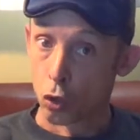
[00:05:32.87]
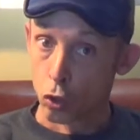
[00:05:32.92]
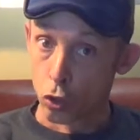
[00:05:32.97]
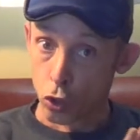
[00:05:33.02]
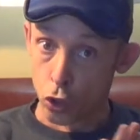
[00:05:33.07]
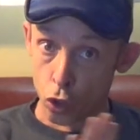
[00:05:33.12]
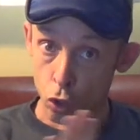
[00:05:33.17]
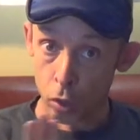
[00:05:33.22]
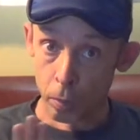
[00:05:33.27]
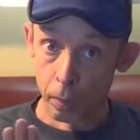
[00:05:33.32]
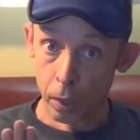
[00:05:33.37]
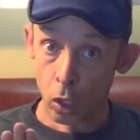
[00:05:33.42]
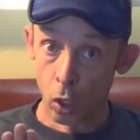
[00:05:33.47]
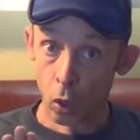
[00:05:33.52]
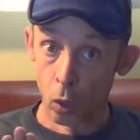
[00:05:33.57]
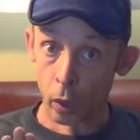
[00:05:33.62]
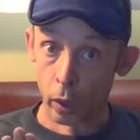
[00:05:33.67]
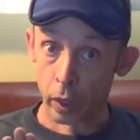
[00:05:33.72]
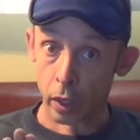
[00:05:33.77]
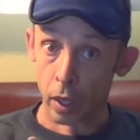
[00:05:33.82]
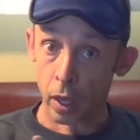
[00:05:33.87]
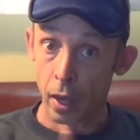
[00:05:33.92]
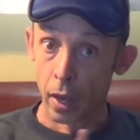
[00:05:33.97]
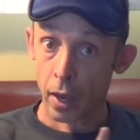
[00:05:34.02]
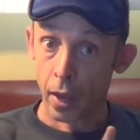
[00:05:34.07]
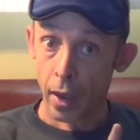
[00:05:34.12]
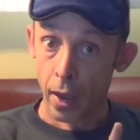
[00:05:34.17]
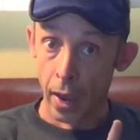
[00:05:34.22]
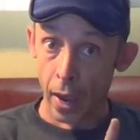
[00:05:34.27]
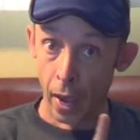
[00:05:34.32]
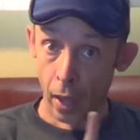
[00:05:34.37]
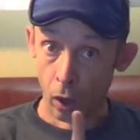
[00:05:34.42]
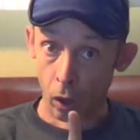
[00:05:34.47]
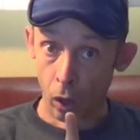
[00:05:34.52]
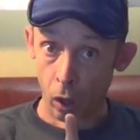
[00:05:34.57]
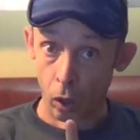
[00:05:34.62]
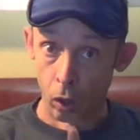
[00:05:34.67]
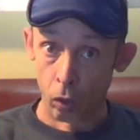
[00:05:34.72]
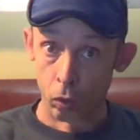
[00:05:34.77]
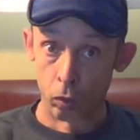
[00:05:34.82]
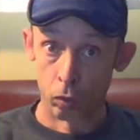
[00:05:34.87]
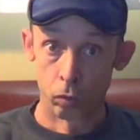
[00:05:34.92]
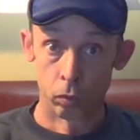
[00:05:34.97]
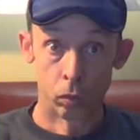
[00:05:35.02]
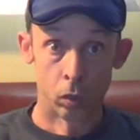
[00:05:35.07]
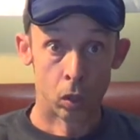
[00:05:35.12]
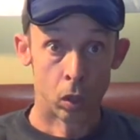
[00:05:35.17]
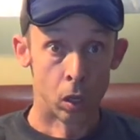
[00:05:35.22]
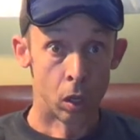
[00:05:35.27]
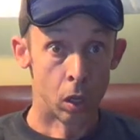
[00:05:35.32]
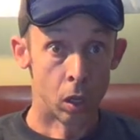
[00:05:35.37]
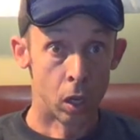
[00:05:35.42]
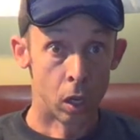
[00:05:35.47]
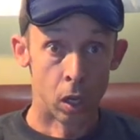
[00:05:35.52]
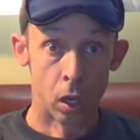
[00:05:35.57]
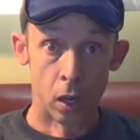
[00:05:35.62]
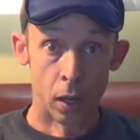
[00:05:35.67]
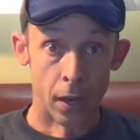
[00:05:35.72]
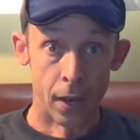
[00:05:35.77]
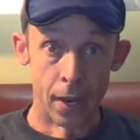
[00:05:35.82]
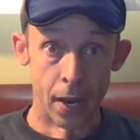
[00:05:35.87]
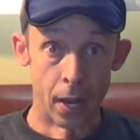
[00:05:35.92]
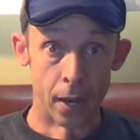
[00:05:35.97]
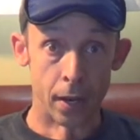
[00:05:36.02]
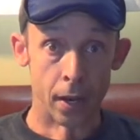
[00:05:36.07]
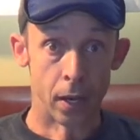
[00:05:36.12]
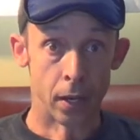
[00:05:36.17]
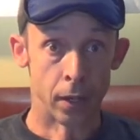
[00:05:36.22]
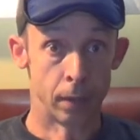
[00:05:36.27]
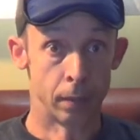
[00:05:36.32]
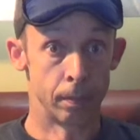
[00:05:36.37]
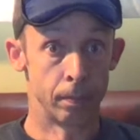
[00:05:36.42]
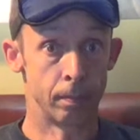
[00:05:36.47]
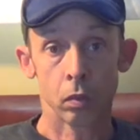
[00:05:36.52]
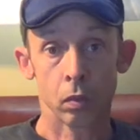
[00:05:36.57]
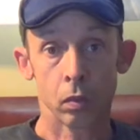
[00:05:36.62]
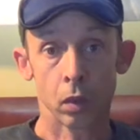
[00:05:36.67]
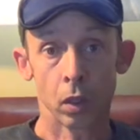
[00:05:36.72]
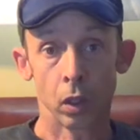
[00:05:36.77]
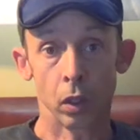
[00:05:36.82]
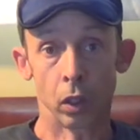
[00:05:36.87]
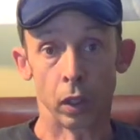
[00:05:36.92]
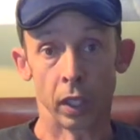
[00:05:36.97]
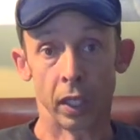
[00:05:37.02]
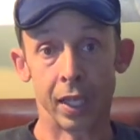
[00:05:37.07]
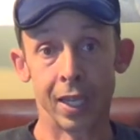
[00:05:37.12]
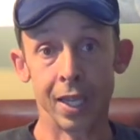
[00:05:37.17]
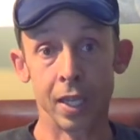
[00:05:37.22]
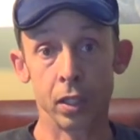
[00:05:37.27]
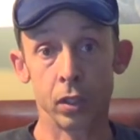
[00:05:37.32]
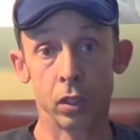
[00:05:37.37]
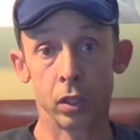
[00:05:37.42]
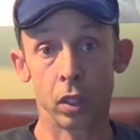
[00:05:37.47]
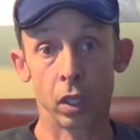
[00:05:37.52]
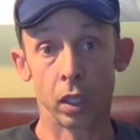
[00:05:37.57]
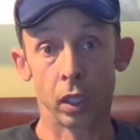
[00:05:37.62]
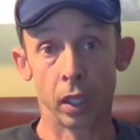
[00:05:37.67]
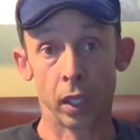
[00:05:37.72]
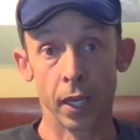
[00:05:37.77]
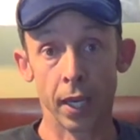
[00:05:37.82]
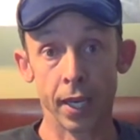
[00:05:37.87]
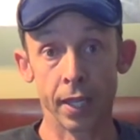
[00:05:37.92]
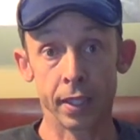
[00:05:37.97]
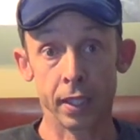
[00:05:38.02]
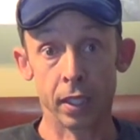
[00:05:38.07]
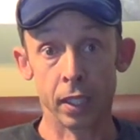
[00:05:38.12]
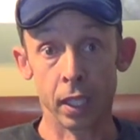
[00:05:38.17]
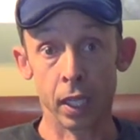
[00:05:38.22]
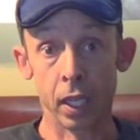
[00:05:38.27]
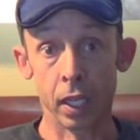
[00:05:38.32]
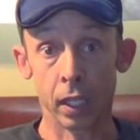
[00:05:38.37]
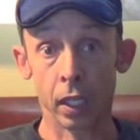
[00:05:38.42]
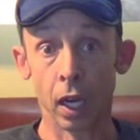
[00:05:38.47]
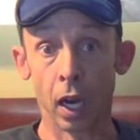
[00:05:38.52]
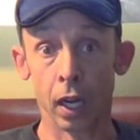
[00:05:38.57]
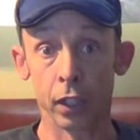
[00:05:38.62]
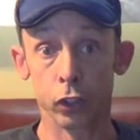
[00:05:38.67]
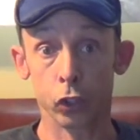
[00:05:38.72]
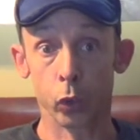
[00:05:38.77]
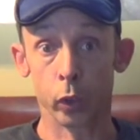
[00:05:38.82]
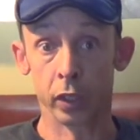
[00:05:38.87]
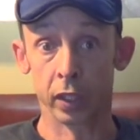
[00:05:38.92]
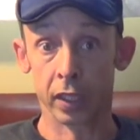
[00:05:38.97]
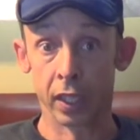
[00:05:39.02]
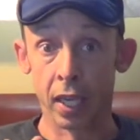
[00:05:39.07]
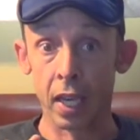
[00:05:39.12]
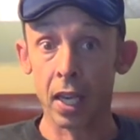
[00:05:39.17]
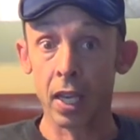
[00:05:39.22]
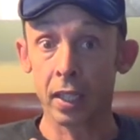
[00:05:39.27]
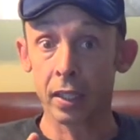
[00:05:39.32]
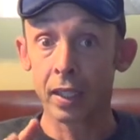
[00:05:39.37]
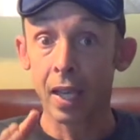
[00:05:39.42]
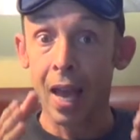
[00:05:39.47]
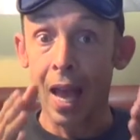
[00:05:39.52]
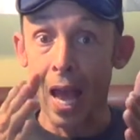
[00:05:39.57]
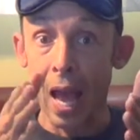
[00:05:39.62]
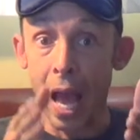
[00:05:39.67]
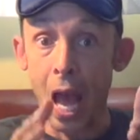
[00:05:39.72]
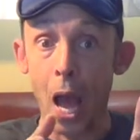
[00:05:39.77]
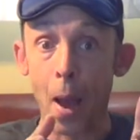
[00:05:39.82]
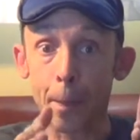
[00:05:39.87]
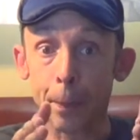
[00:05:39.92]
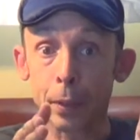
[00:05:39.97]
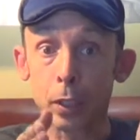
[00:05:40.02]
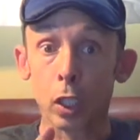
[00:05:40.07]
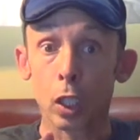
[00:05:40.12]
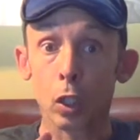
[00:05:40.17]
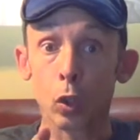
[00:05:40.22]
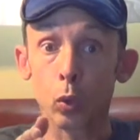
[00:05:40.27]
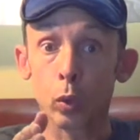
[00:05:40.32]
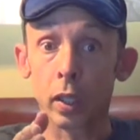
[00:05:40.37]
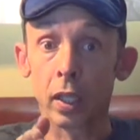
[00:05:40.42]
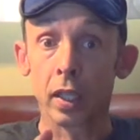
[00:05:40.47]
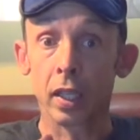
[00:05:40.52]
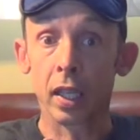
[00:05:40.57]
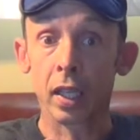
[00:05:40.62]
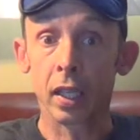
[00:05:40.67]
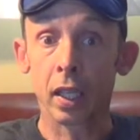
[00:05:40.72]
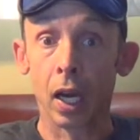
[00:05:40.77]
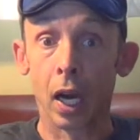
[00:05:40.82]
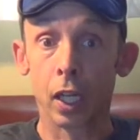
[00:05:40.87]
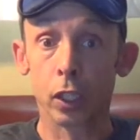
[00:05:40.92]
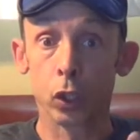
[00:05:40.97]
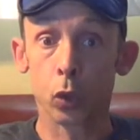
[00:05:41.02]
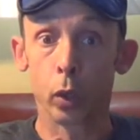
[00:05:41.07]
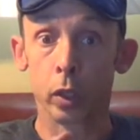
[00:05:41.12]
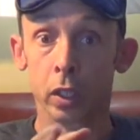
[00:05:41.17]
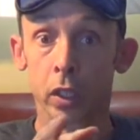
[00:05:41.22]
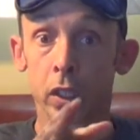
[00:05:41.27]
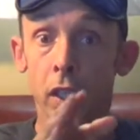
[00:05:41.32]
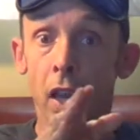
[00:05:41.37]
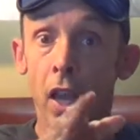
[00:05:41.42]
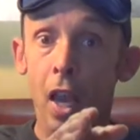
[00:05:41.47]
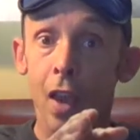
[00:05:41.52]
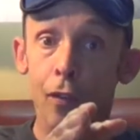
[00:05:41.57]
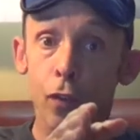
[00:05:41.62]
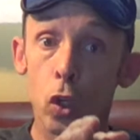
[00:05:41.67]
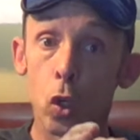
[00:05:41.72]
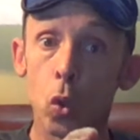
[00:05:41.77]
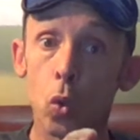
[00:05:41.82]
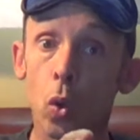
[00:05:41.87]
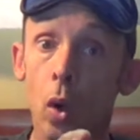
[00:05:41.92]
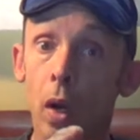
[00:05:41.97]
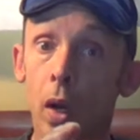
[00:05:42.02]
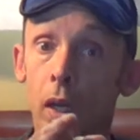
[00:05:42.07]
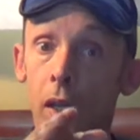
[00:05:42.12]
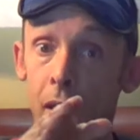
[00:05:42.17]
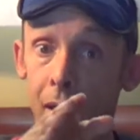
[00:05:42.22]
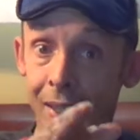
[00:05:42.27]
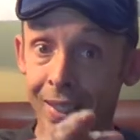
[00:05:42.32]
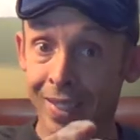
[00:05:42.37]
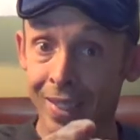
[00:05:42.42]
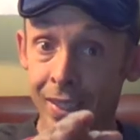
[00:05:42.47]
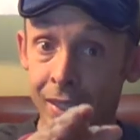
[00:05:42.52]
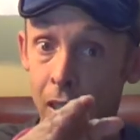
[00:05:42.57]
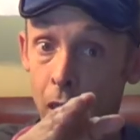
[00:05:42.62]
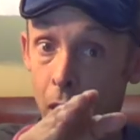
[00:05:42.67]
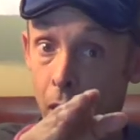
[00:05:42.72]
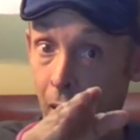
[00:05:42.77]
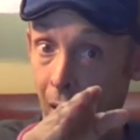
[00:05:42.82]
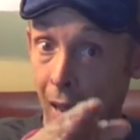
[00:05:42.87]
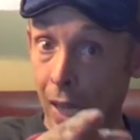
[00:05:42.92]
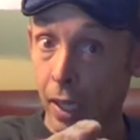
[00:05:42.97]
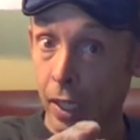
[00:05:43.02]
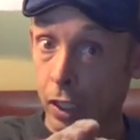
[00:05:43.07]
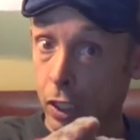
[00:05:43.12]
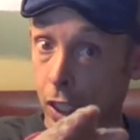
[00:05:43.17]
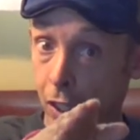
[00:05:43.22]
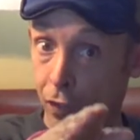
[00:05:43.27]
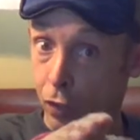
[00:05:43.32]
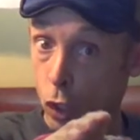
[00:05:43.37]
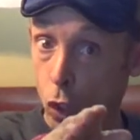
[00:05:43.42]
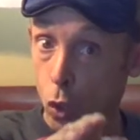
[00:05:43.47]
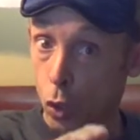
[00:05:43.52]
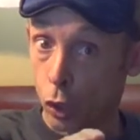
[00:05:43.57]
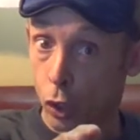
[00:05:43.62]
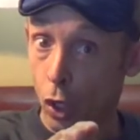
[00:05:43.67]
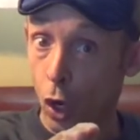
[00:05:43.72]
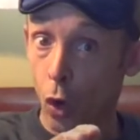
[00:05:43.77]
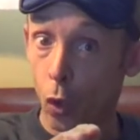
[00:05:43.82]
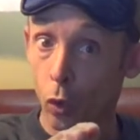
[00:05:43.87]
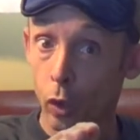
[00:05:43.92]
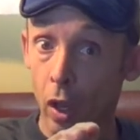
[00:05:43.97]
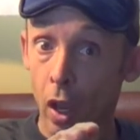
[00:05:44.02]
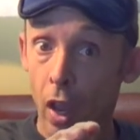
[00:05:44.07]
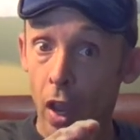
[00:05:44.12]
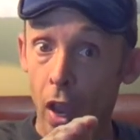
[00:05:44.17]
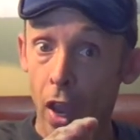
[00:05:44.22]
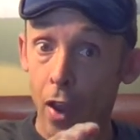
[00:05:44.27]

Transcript: Shouldn't be going at all. No. Look, kids need consequences. Kids absolutely need consequences. If you, cousin Alex, if you don't